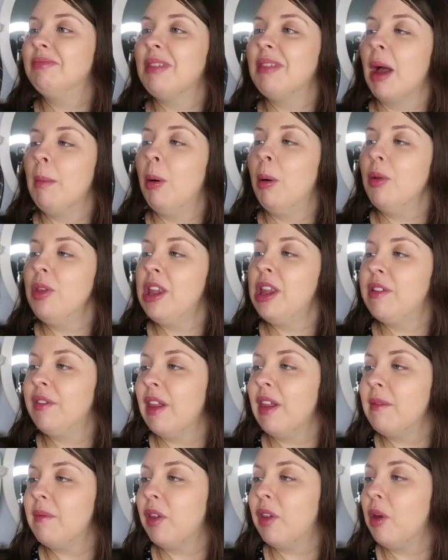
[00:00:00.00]
I bought these
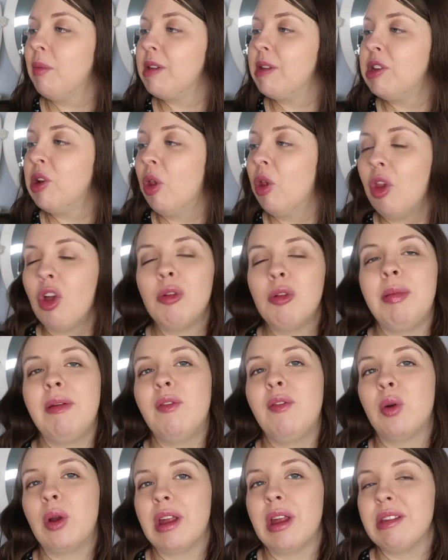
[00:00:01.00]
flip-flops not long
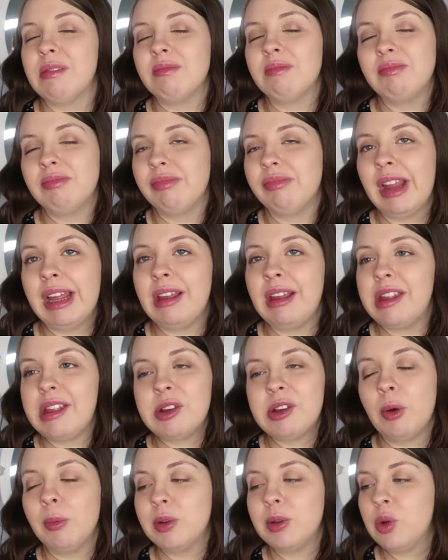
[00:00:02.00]
before I like
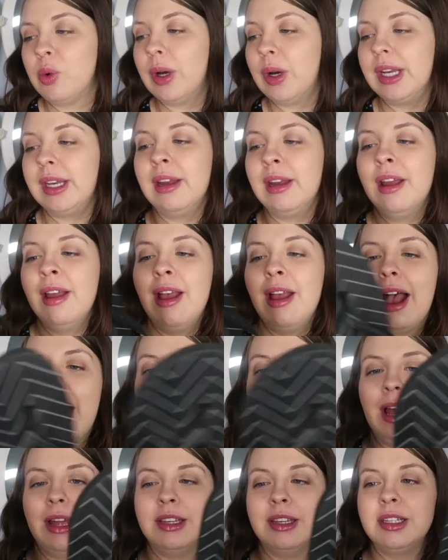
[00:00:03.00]
stopped going,
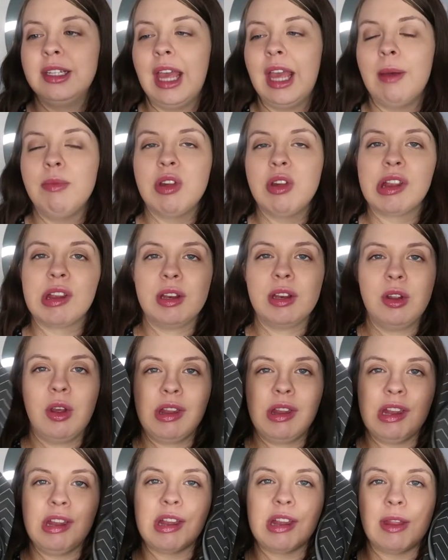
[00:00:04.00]
and yeah, I'm just gonna
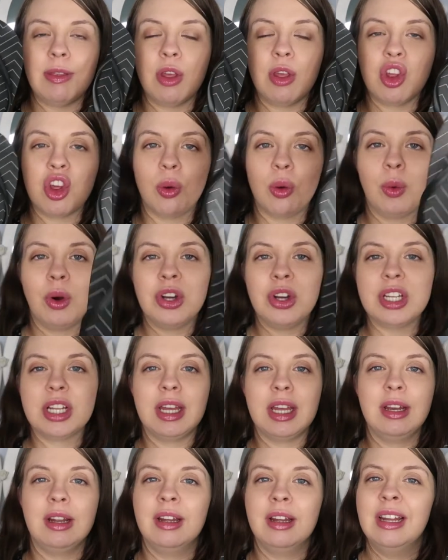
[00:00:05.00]
use these in the shower to
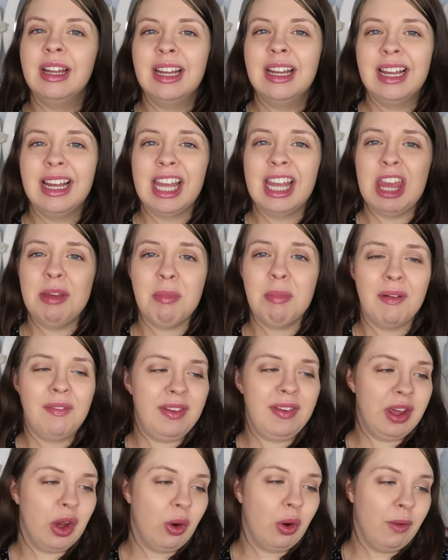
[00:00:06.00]
kind of keep my
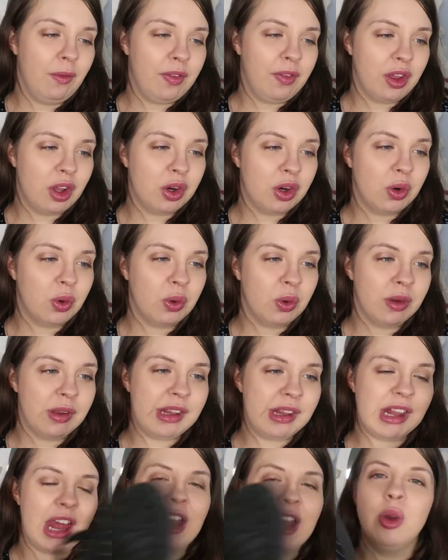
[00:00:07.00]
feet off the
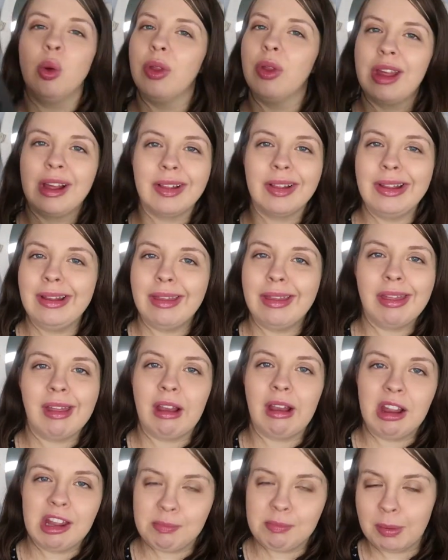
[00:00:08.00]
gross. I know they clean
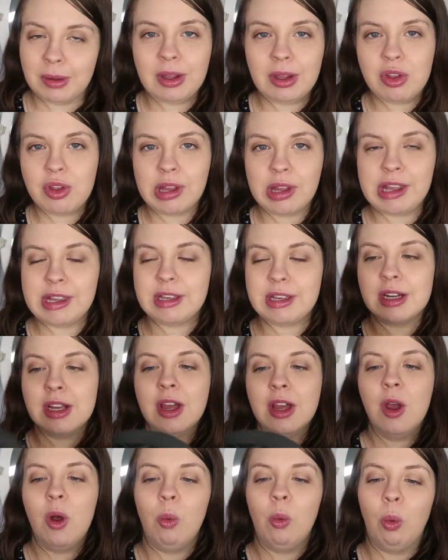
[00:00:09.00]
things, but you just
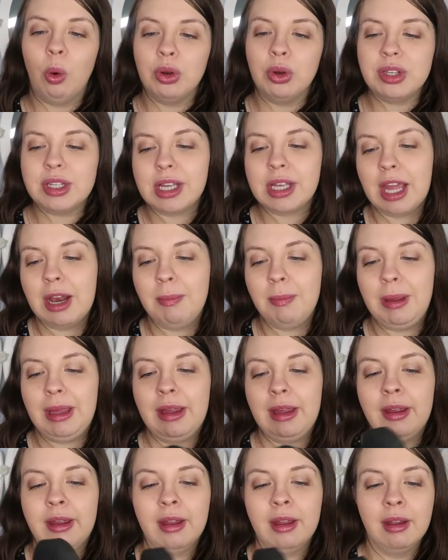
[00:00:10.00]
want to kind of
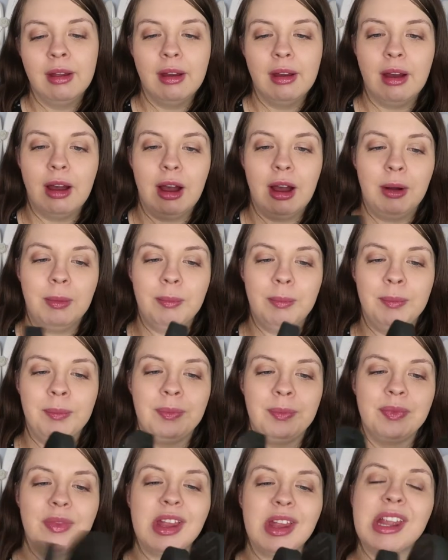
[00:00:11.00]
be
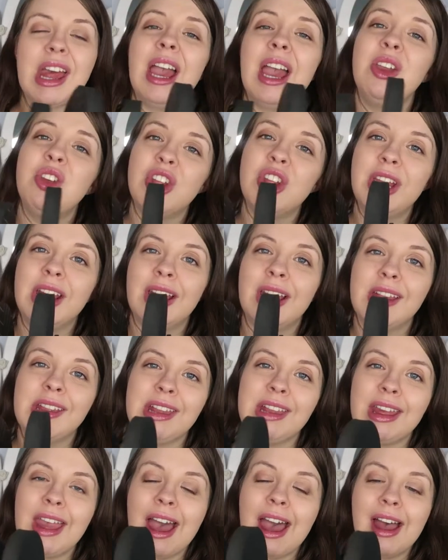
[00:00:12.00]
as hygienic as
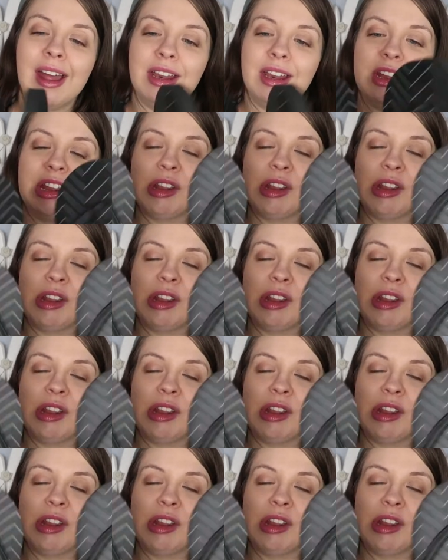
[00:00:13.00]
you can.